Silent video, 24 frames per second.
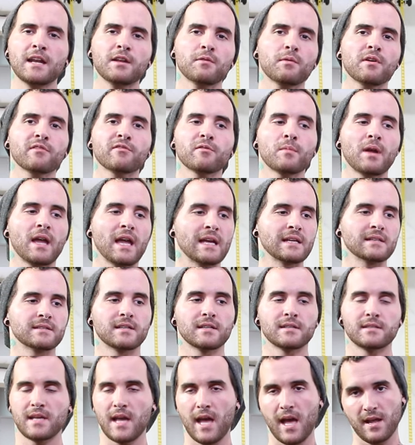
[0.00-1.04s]
anywhere from eight
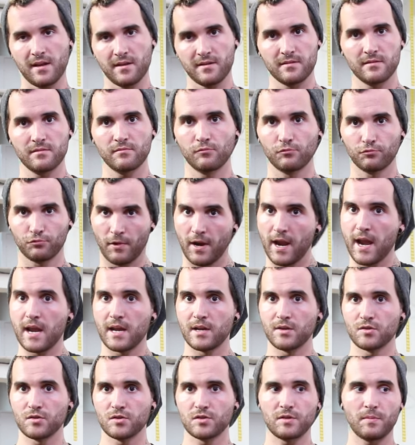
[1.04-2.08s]
to 10
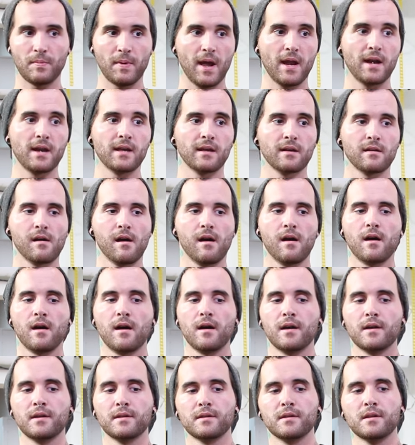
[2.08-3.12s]
range, depending
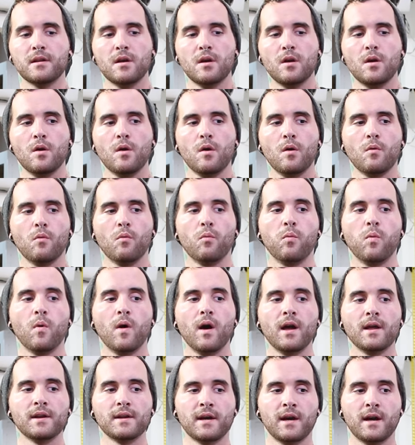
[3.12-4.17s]
on
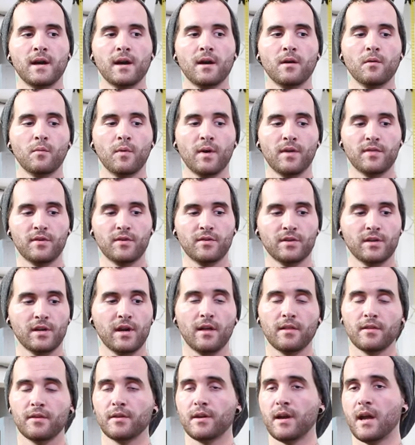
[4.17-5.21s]
what, uh, whether the
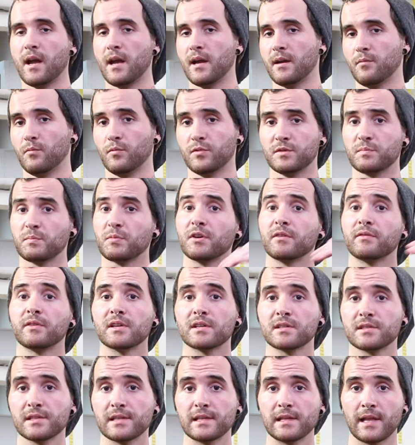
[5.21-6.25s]
color was
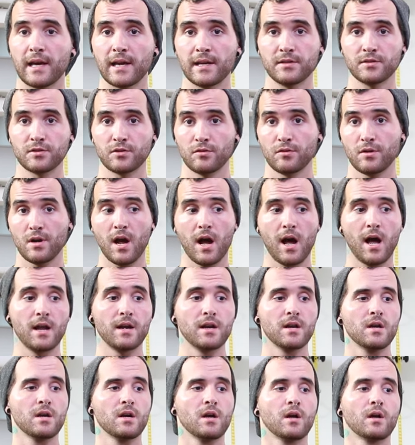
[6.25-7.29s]
previously lightened or
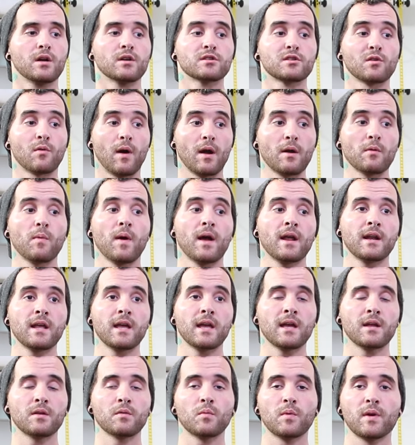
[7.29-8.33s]
not. So I went
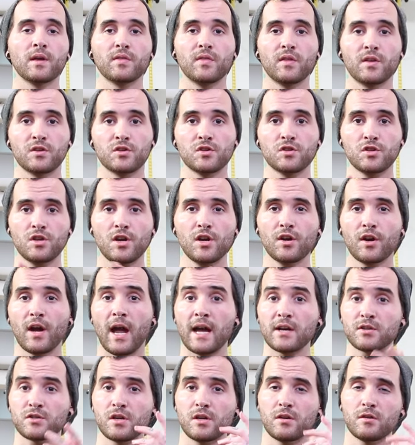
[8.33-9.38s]
in with a sheer,
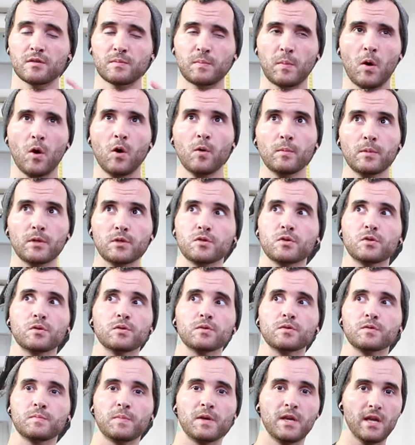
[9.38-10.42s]
actually it's Paul
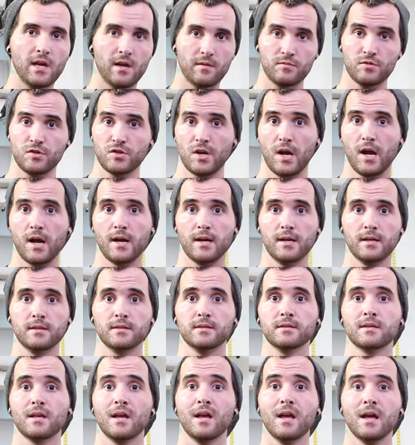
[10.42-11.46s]
Mitchell's PM
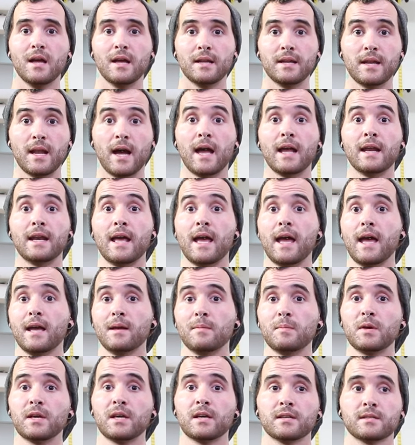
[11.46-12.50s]
Shines
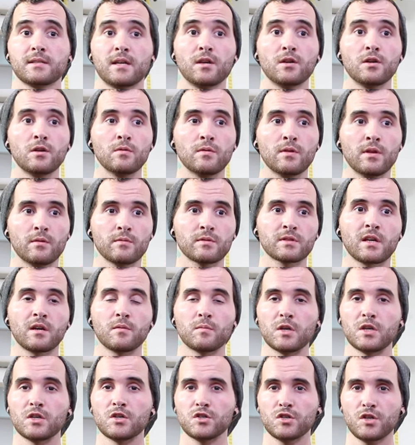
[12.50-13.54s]
9A because I knew that it was gonna
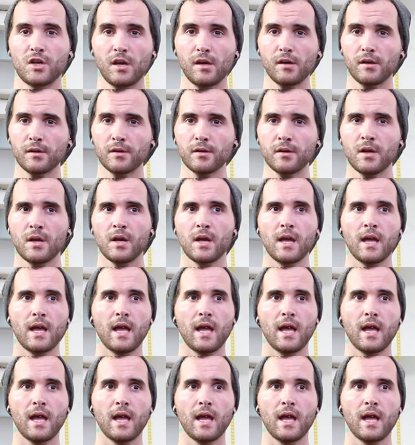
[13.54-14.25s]
be sheer